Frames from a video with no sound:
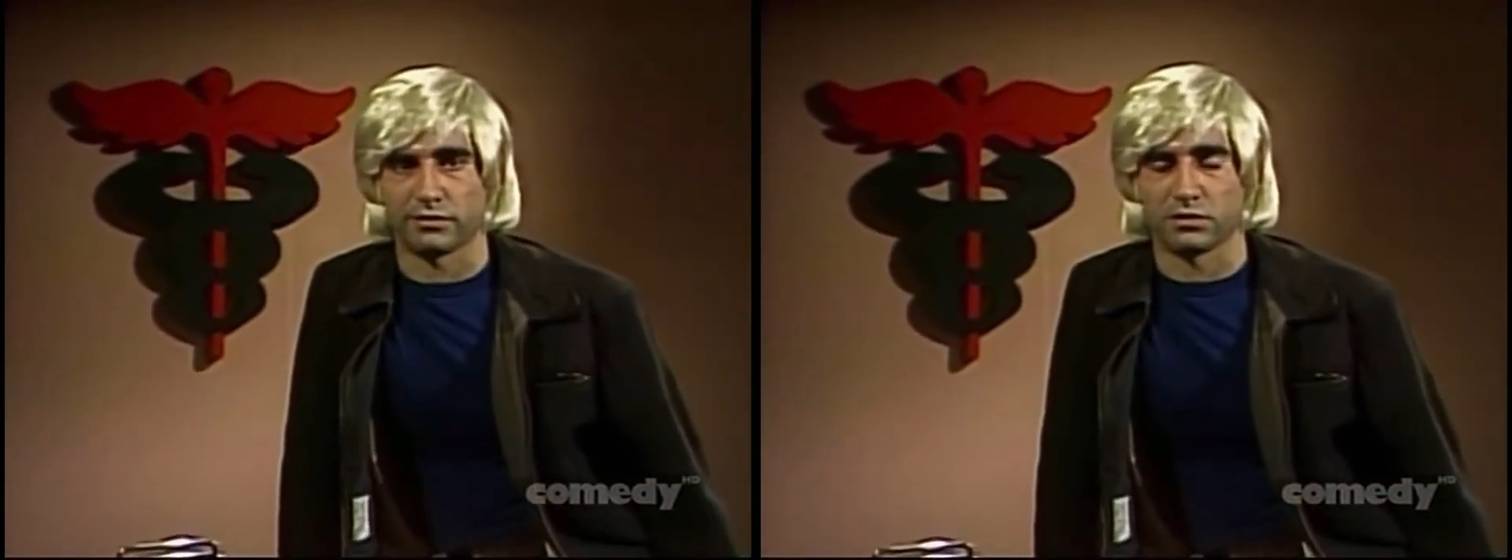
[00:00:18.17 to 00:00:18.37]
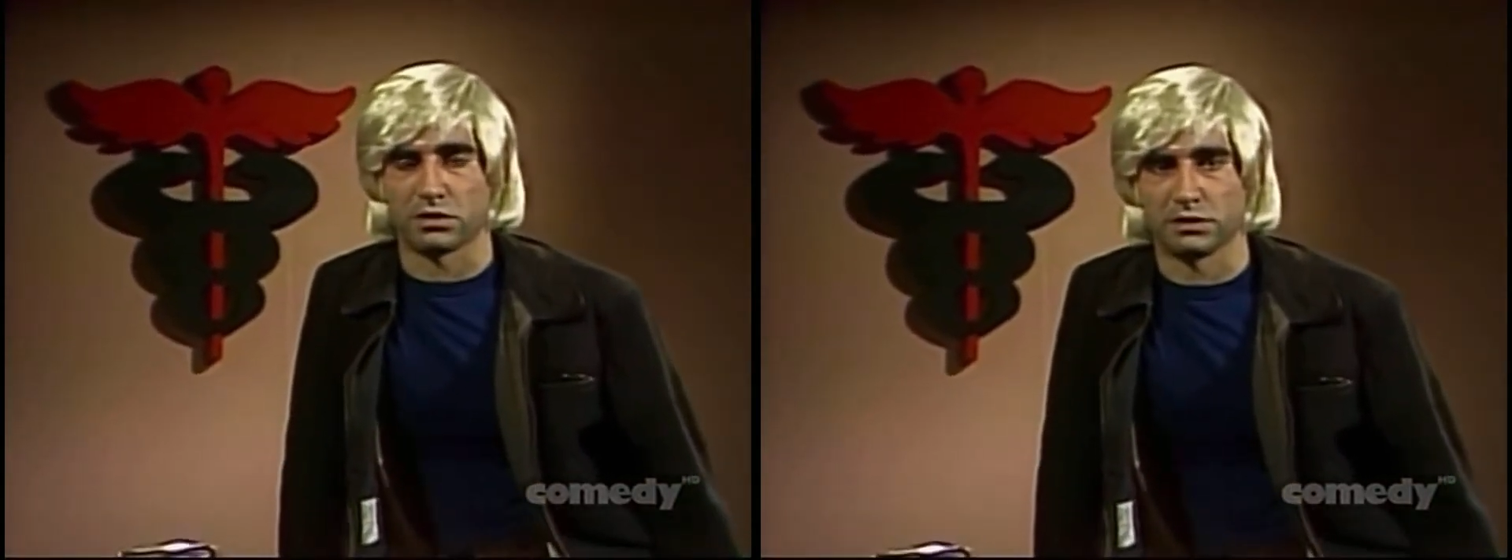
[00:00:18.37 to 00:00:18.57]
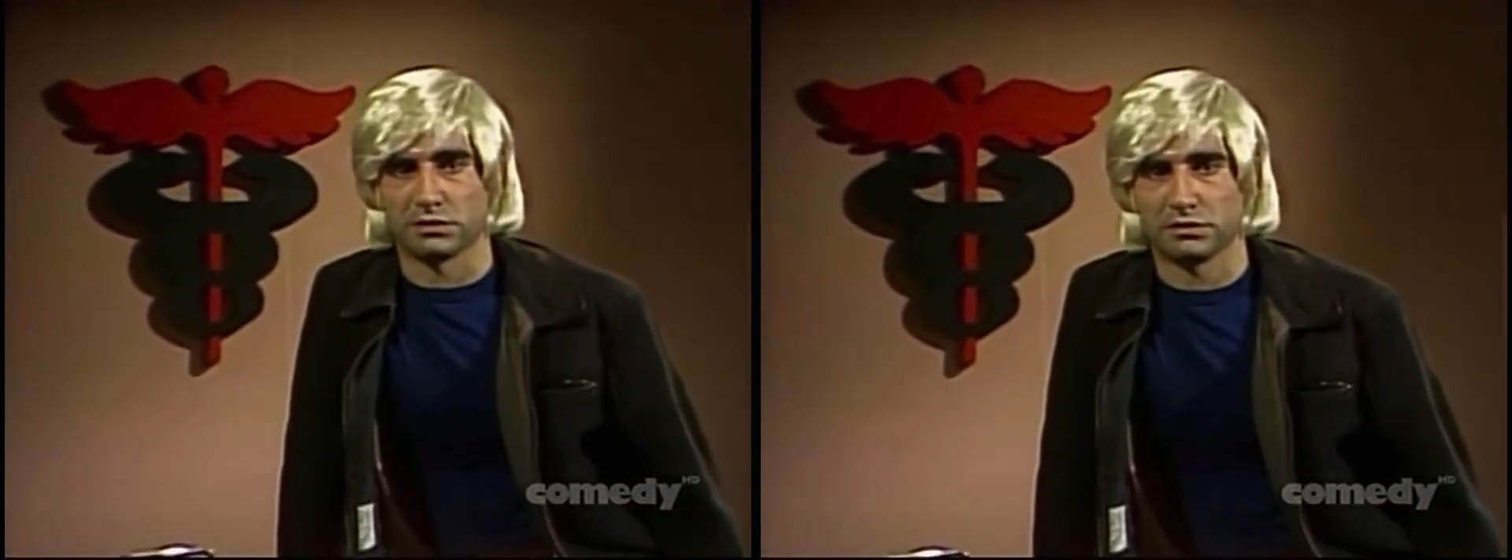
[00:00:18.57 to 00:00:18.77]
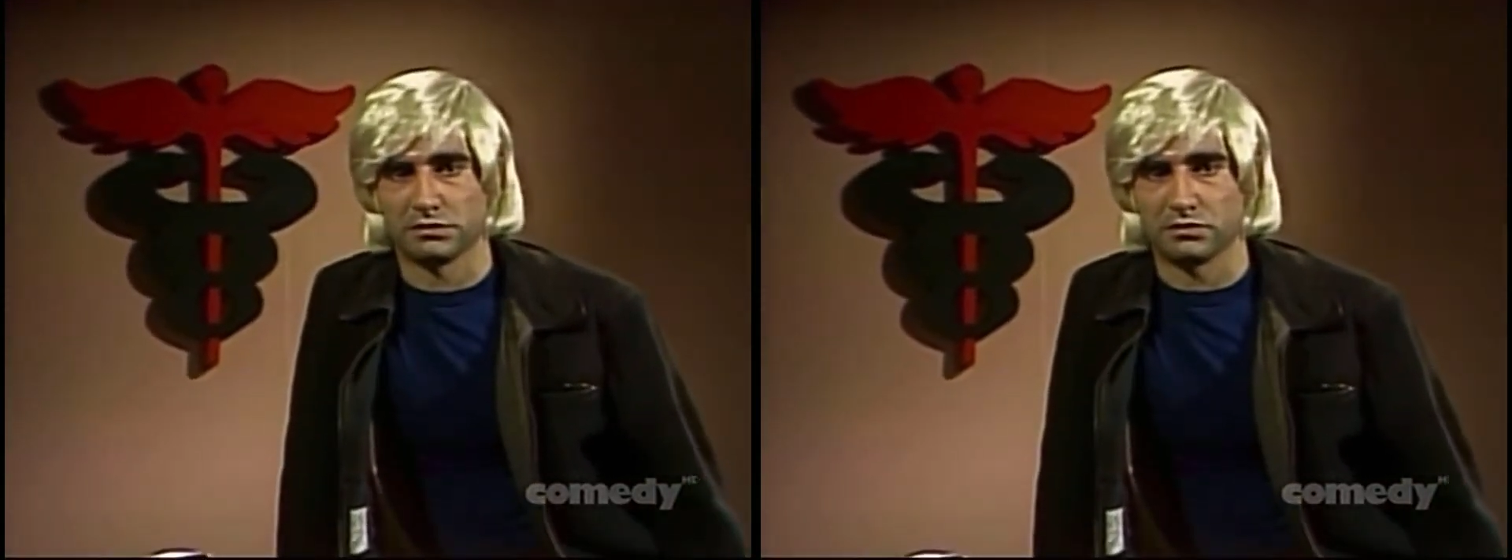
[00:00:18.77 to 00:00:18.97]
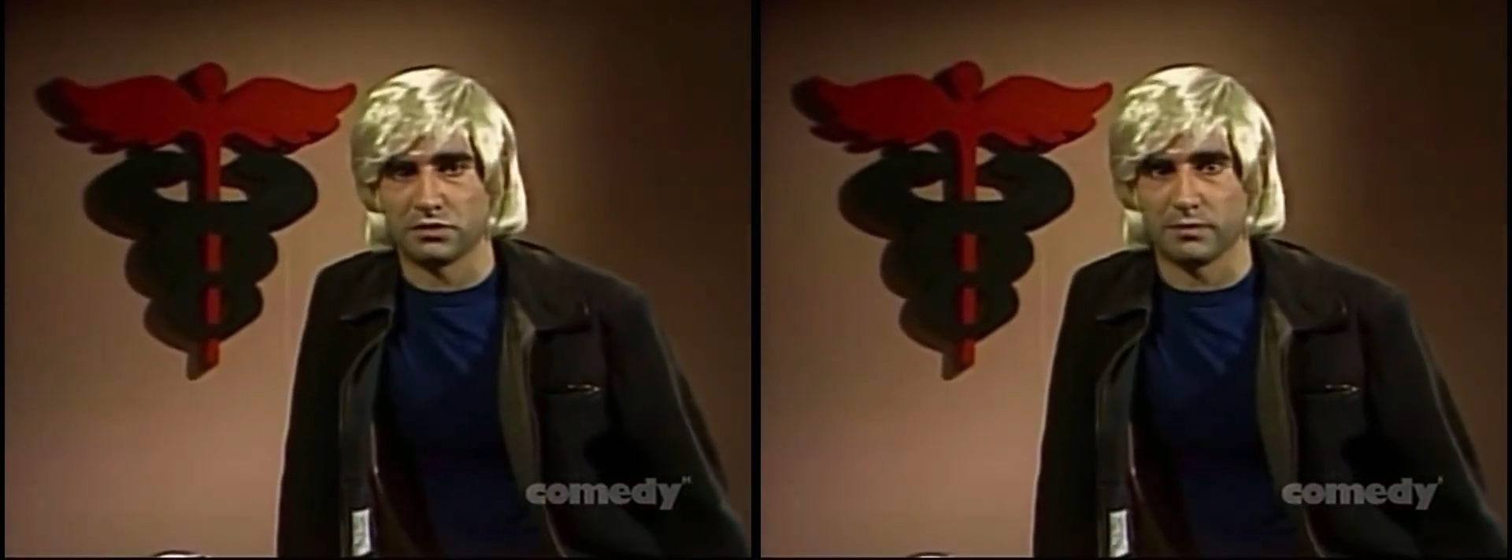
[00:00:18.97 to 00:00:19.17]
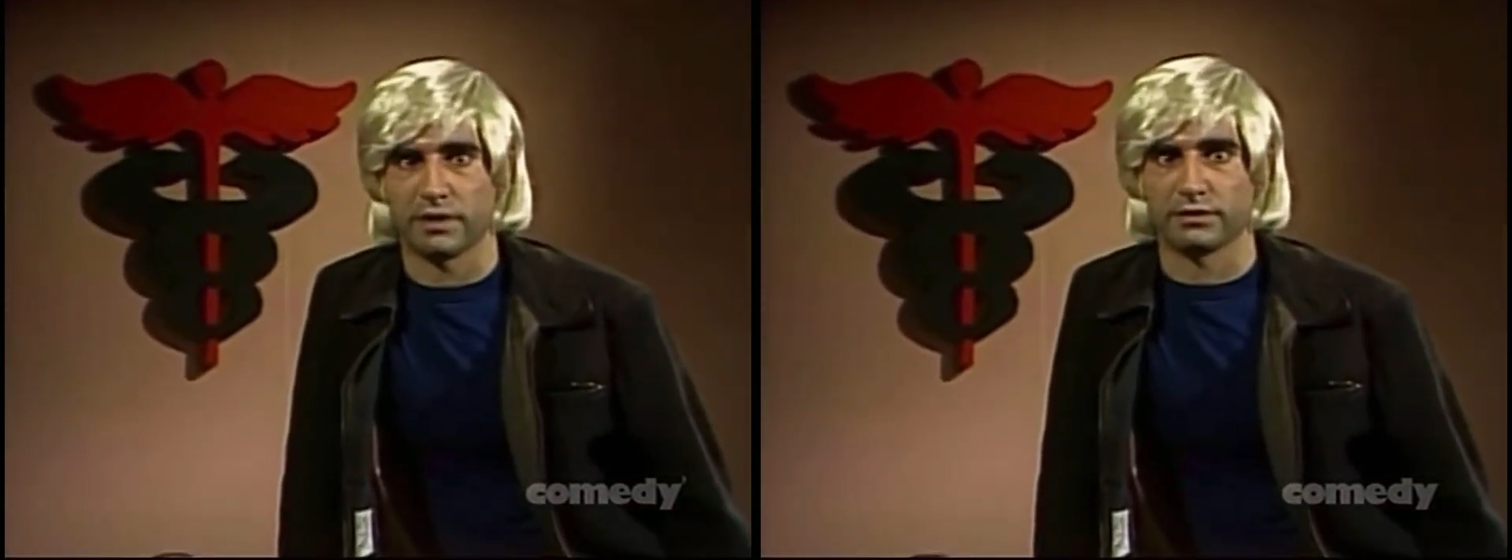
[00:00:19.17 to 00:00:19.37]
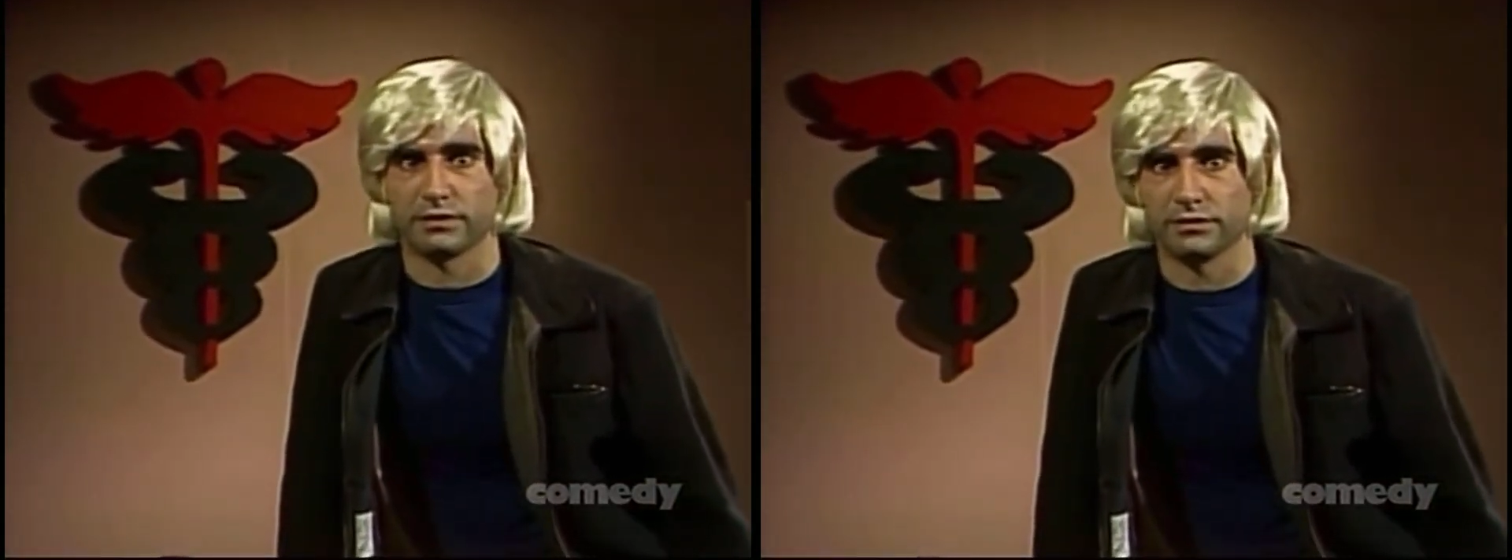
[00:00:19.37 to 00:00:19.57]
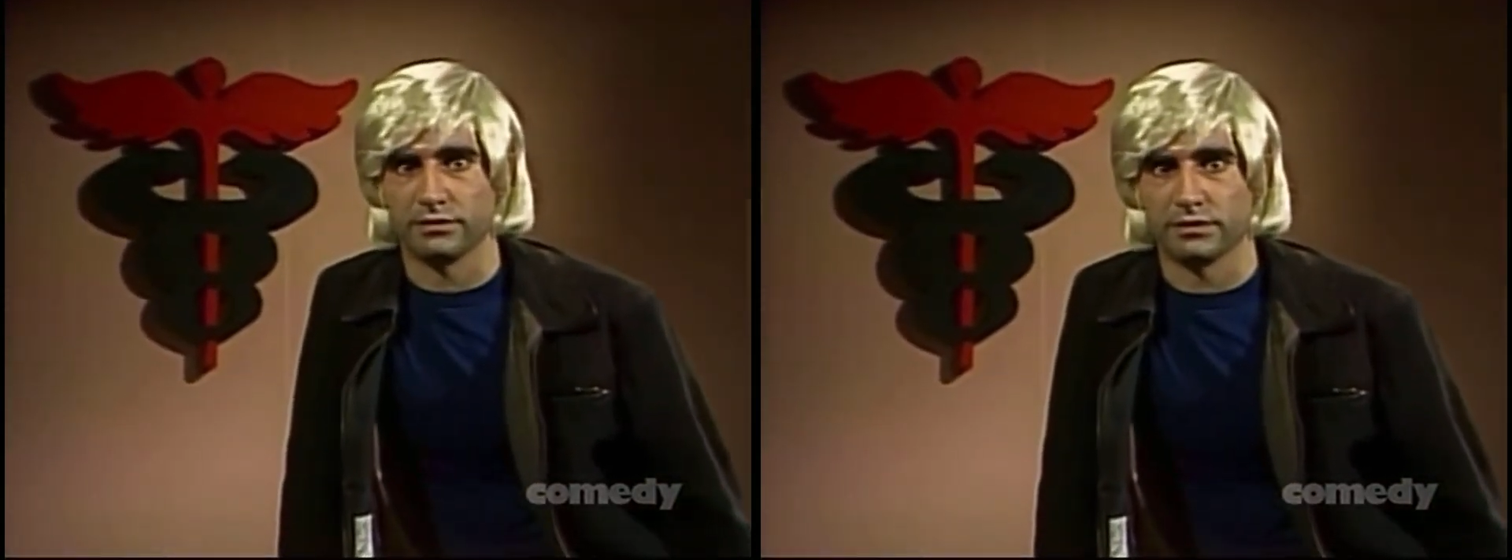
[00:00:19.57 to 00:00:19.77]
or
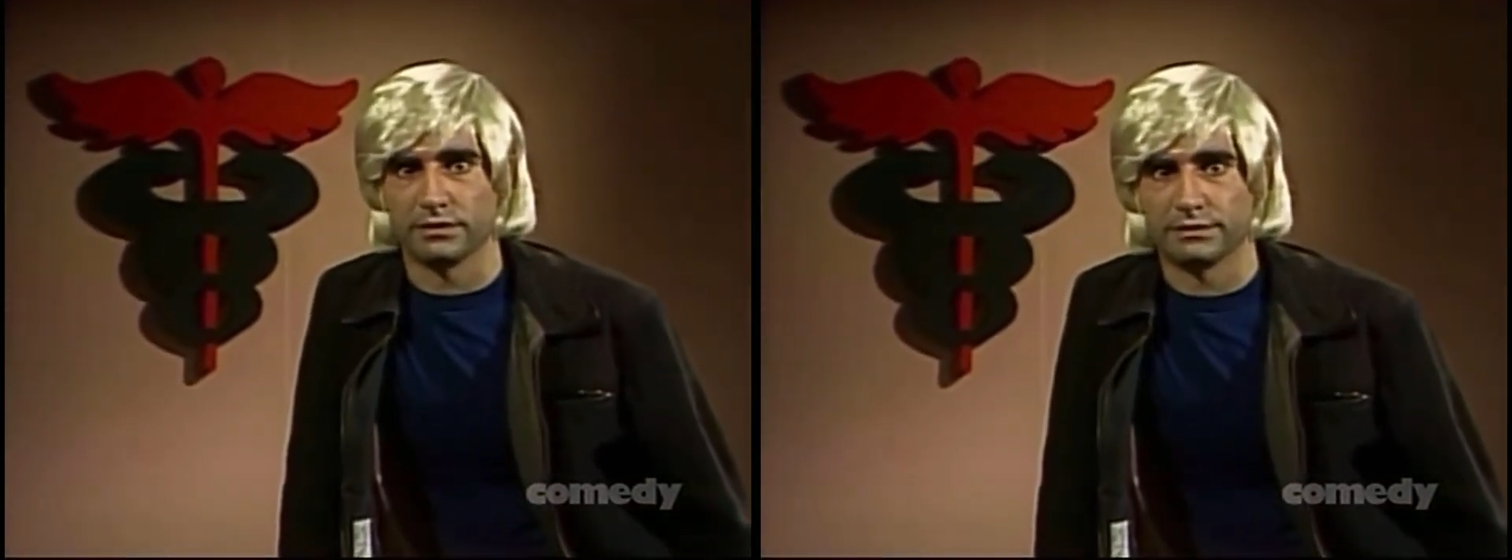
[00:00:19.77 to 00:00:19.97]
demented,